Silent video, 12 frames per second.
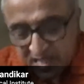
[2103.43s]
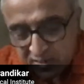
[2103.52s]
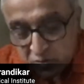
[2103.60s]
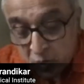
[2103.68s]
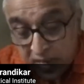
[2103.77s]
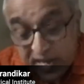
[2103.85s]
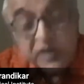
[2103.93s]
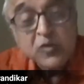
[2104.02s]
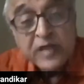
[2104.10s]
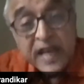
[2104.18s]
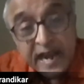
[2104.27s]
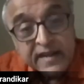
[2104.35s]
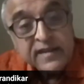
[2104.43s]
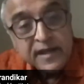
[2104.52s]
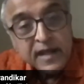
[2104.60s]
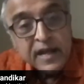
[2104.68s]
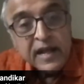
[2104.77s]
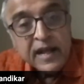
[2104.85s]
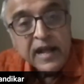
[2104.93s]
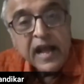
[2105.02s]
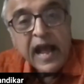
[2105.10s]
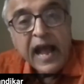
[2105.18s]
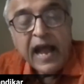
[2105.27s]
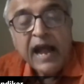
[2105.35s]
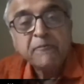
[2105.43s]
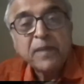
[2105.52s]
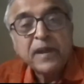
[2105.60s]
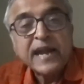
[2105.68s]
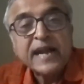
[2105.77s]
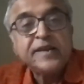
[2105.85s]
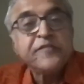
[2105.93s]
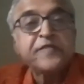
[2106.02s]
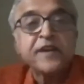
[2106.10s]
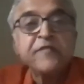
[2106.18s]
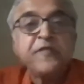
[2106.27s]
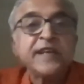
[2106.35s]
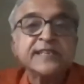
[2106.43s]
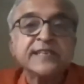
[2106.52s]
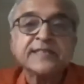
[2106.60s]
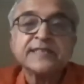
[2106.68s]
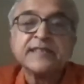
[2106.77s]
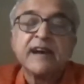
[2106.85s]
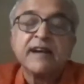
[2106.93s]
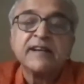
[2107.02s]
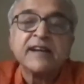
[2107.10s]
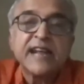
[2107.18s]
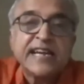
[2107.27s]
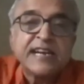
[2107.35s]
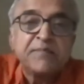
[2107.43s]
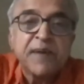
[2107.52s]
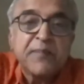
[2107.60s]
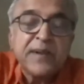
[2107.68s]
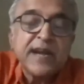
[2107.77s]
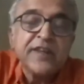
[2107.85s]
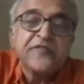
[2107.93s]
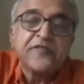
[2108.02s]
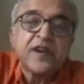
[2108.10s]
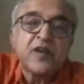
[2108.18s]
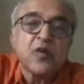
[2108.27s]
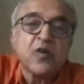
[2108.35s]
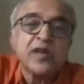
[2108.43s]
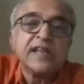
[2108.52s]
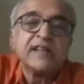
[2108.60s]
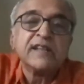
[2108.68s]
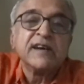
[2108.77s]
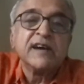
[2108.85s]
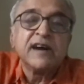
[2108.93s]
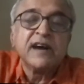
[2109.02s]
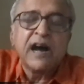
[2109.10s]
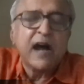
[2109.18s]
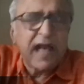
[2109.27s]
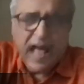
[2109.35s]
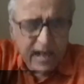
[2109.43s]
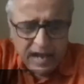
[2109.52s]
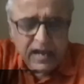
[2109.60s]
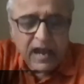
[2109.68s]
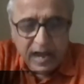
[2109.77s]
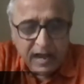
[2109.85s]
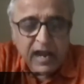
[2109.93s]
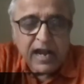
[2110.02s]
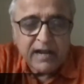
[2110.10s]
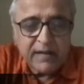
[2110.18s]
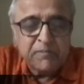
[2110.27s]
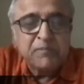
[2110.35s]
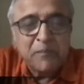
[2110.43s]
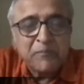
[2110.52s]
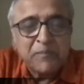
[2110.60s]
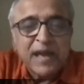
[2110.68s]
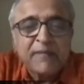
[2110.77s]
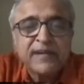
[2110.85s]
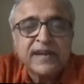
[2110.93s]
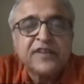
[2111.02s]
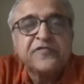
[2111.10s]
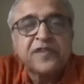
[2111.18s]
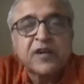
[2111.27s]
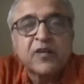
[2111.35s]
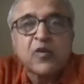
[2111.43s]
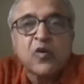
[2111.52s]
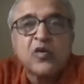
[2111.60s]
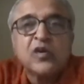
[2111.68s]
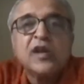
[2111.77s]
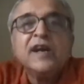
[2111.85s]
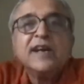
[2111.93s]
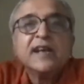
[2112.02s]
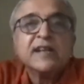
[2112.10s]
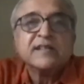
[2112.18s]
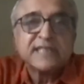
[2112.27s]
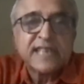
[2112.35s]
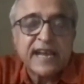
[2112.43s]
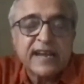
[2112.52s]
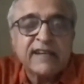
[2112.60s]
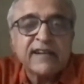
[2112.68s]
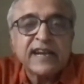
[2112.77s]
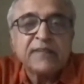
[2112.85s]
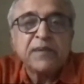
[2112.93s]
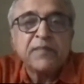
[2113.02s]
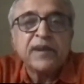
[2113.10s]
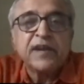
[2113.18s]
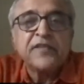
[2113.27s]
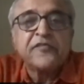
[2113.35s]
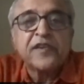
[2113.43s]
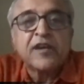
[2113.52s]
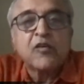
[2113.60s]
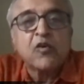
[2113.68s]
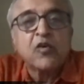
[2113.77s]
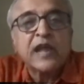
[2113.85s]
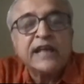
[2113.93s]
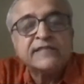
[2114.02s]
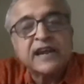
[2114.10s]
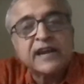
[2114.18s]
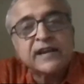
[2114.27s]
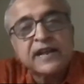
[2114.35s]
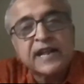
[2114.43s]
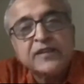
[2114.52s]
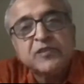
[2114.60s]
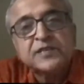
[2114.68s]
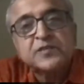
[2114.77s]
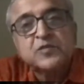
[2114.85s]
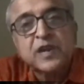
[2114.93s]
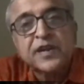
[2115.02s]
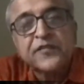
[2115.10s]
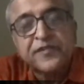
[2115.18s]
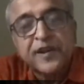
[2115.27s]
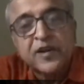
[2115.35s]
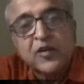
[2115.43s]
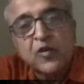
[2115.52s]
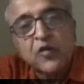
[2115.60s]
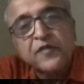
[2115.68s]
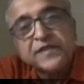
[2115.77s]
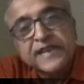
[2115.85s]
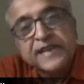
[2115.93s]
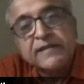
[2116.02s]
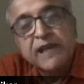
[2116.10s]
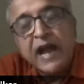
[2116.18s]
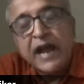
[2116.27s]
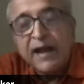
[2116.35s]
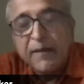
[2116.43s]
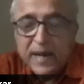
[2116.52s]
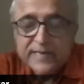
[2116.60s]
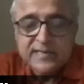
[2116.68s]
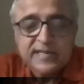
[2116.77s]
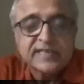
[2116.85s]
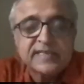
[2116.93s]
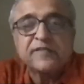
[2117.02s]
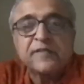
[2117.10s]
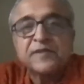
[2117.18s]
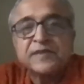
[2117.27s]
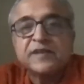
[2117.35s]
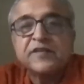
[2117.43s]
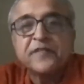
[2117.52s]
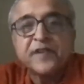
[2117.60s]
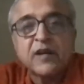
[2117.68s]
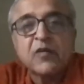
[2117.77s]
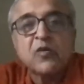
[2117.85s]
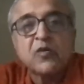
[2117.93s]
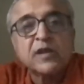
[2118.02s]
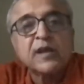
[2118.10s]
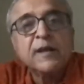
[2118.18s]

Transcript: There is no end to that. But at different phases in undergrad, it may play a different role. In uh, at, at, at primary, different role. In secondary, it may be a different role. As an undergraduate student, different role. Physics, uh, master's, it's a different role.